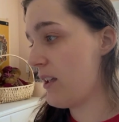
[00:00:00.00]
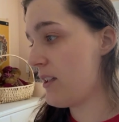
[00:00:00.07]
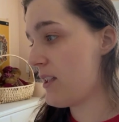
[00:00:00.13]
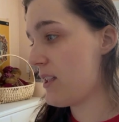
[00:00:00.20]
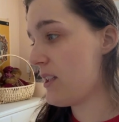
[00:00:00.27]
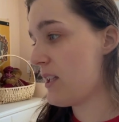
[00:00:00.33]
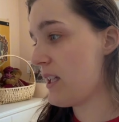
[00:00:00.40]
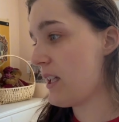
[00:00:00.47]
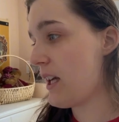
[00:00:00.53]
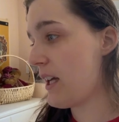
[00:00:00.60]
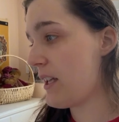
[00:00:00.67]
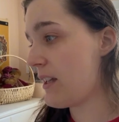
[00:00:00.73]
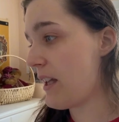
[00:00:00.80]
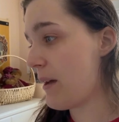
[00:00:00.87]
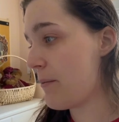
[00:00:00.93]
think I
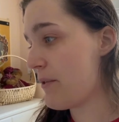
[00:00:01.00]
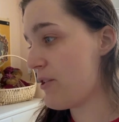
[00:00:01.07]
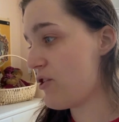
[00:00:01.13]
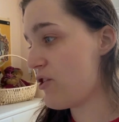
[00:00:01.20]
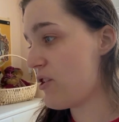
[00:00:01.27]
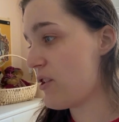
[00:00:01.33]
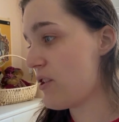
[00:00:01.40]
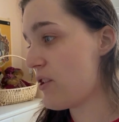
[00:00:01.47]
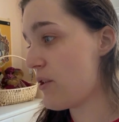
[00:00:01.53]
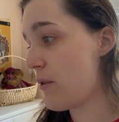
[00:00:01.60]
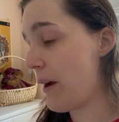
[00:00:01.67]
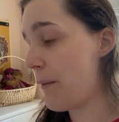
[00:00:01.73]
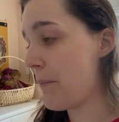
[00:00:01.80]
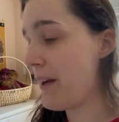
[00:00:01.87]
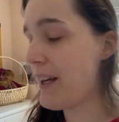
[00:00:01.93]
had that much to do.
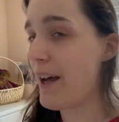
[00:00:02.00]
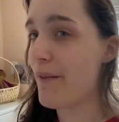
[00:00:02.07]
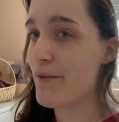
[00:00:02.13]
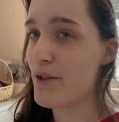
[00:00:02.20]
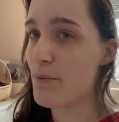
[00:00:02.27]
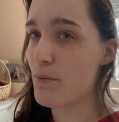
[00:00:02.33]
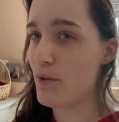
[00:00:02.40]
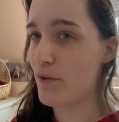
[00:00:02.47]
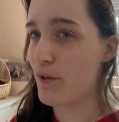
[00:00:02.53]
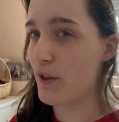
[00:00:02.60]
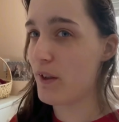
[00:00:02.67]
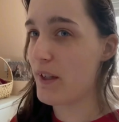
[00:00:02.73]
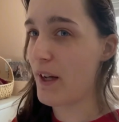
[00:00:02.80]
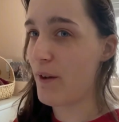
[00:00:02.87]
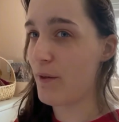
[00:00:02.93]
I might have to move her
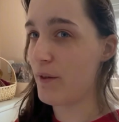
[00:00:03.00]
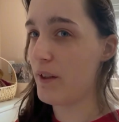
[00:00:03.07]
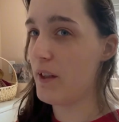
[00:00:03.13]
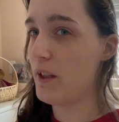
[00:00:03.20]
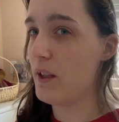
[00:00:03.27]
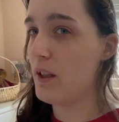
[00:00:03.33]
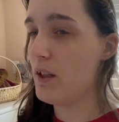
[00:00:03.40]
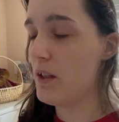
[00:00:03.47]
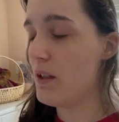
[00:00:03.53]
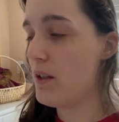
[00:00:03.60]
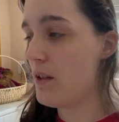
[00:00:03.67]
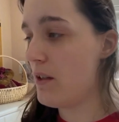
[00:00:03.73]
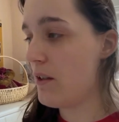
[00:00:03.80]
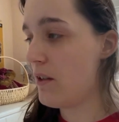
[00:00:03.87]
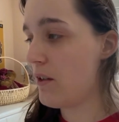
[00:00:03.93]
down,
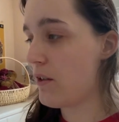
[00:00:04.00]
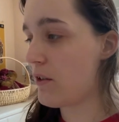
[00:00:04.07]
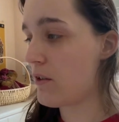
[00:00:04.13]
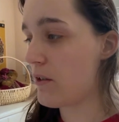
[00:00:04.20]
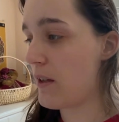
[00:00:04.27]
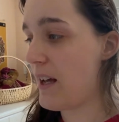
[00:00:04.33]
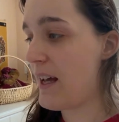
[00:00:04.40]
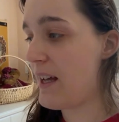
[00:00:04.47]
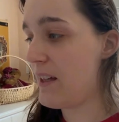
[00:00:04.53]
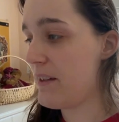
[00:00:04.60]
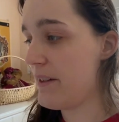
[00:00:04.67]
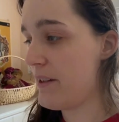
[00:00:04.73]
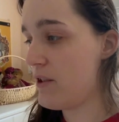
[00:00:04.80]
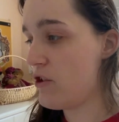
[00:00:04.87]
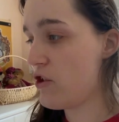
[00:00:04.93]
her
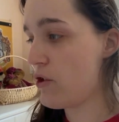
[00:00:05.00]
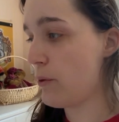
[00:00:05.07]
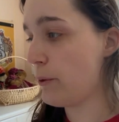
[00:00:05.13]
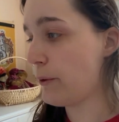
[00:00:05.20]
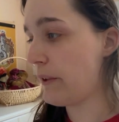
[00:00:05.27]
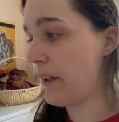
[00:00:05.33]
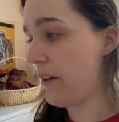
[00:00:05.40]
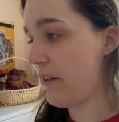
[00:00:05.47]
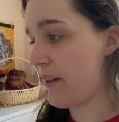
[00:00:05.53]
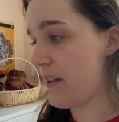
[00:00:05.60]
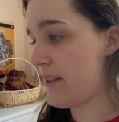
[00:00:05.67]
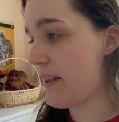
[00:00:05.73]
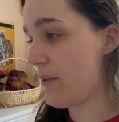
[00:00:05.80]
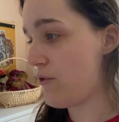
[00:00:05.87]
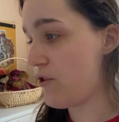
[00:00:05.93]
head, shoulder area
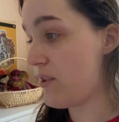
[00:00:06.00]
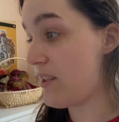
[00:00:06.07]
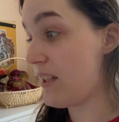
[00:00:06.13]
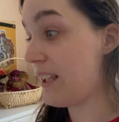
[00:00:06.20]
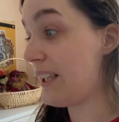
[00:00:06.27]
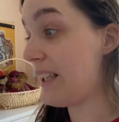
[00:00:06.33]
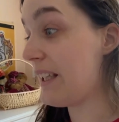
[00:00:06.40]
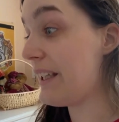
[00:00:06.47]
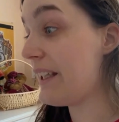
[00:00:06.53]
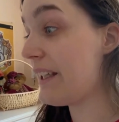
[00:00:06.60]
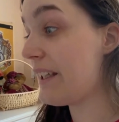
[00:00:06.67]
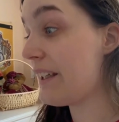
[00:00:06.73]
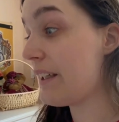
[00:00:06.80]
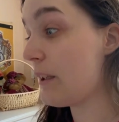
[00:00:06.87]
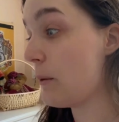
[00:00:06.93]
down just a
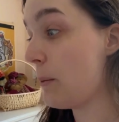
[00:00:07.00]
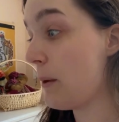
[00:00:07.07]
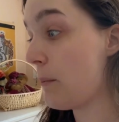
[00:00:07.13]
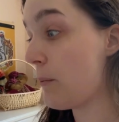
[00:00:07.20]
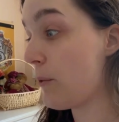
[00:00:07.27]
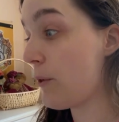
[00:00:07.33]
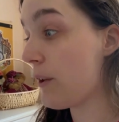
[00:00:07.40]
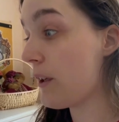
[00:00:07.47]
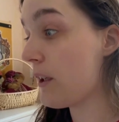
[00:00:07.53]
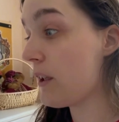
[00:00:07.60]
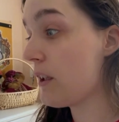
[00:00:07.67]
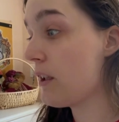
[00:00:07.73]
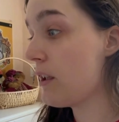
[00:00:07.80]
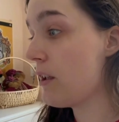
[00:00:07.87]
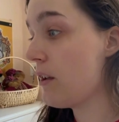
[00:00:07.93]
little bit more.
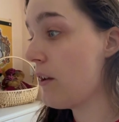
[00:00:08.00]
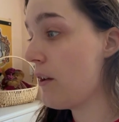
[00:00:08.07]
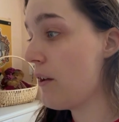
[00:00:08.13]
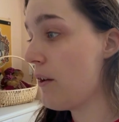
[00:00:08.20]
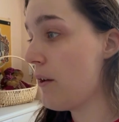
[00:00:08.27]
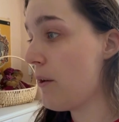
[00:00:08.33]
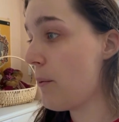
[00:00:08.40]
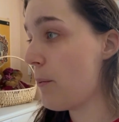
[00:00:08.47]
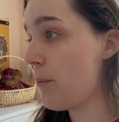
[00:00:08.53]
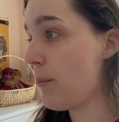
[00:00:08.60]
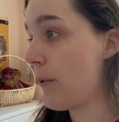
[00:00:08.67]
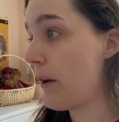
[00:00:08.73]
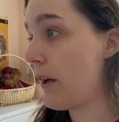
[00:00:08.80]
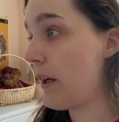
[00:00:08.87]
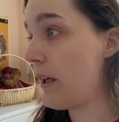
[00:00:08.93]

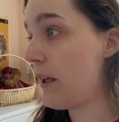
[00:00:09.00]
But